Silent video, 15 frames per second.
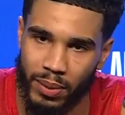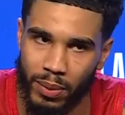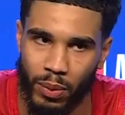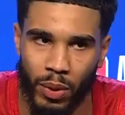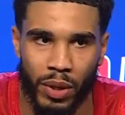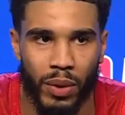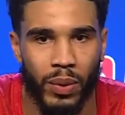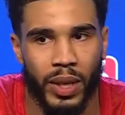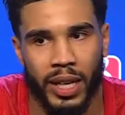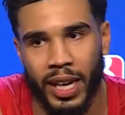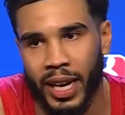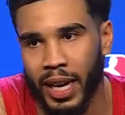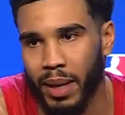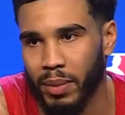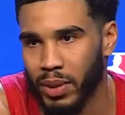one-on-one
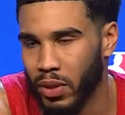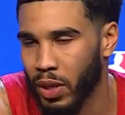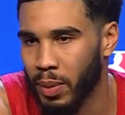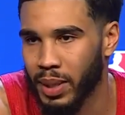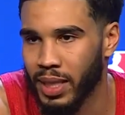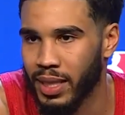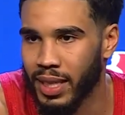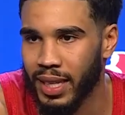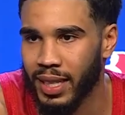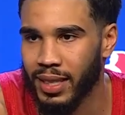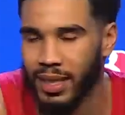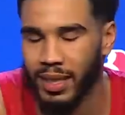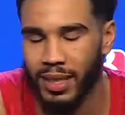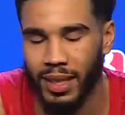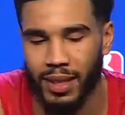games, scrimmages against
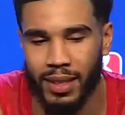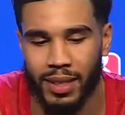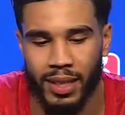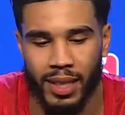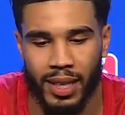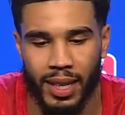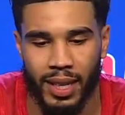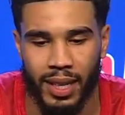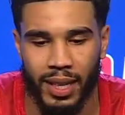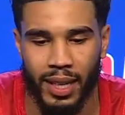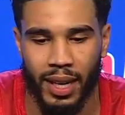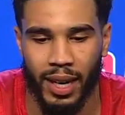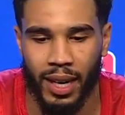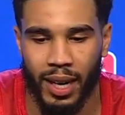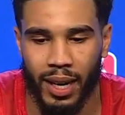each other.
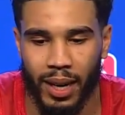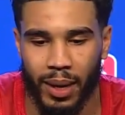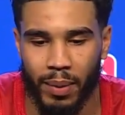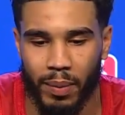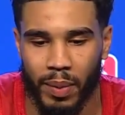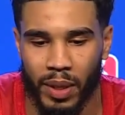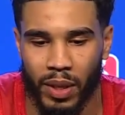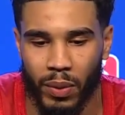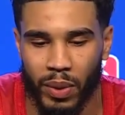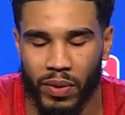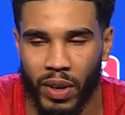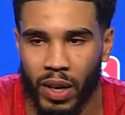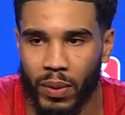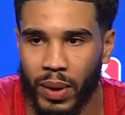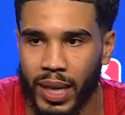You know, we've
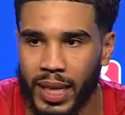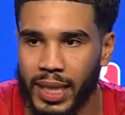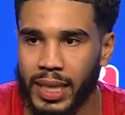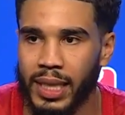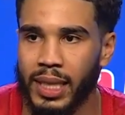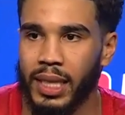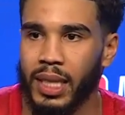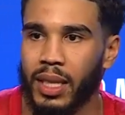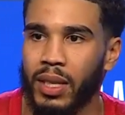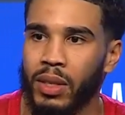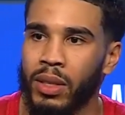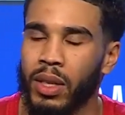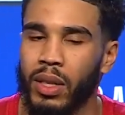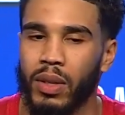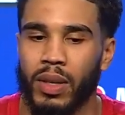always,
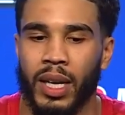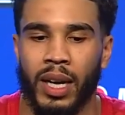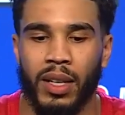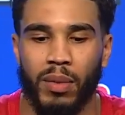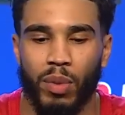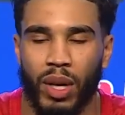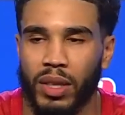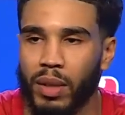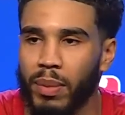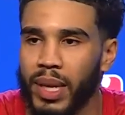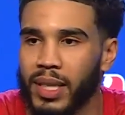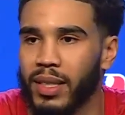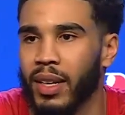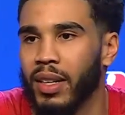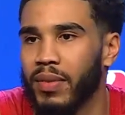you know, kind of brought the
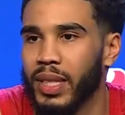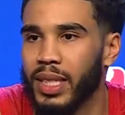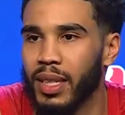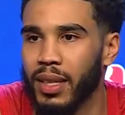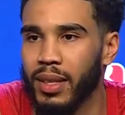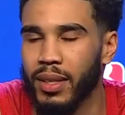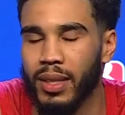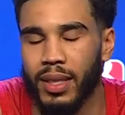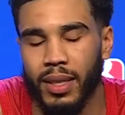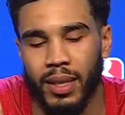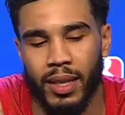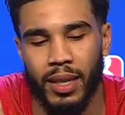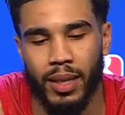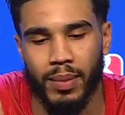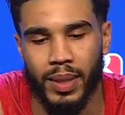best out of each other.
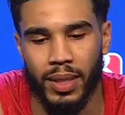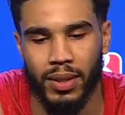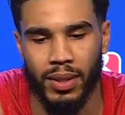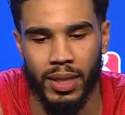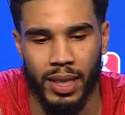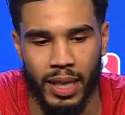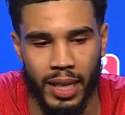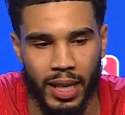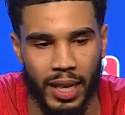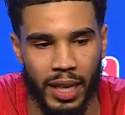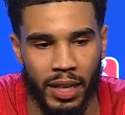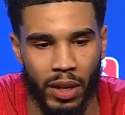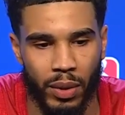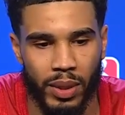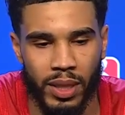So, you
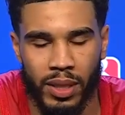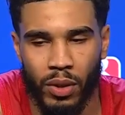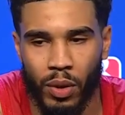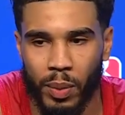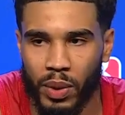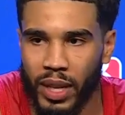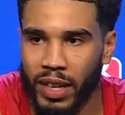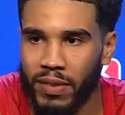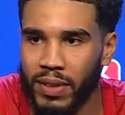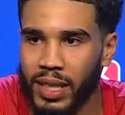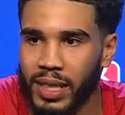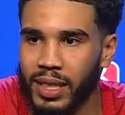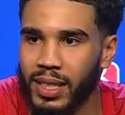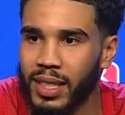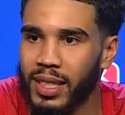know, it was a normal day for
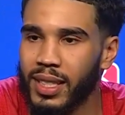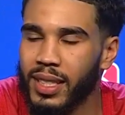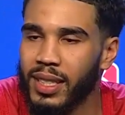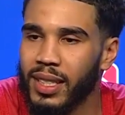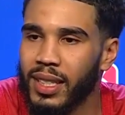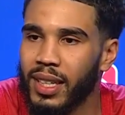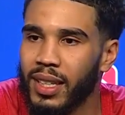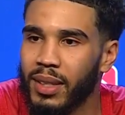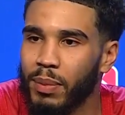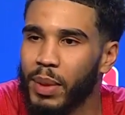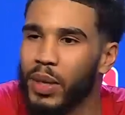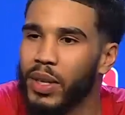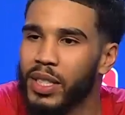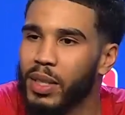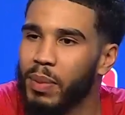us, just
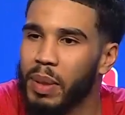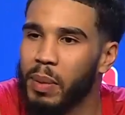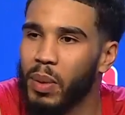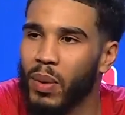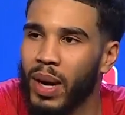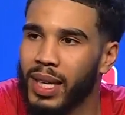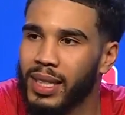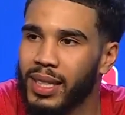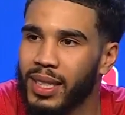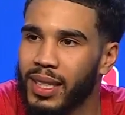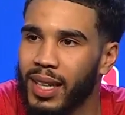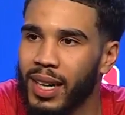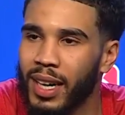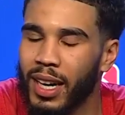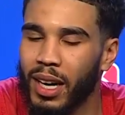millions of people watching
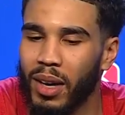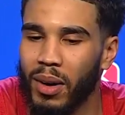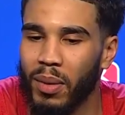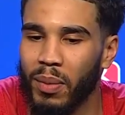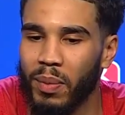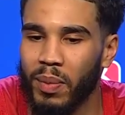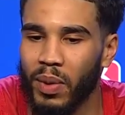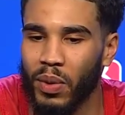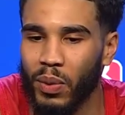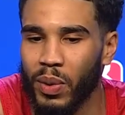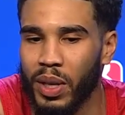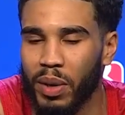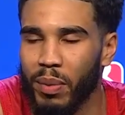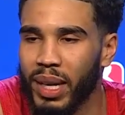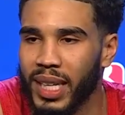on one
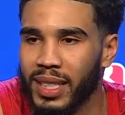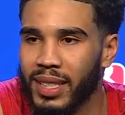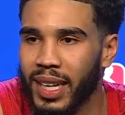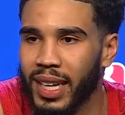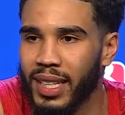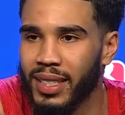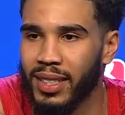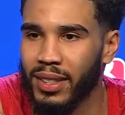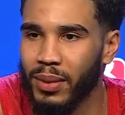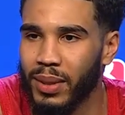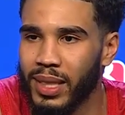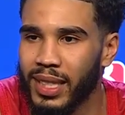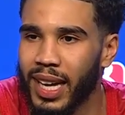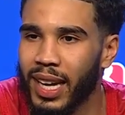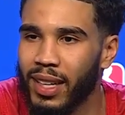of the biggest stages. So
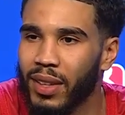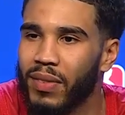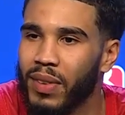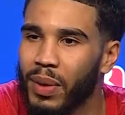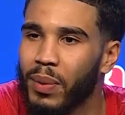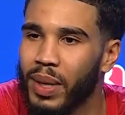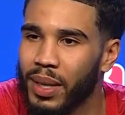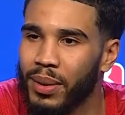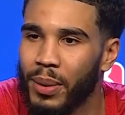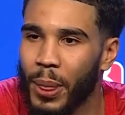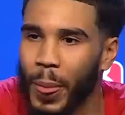just had a little fun with it.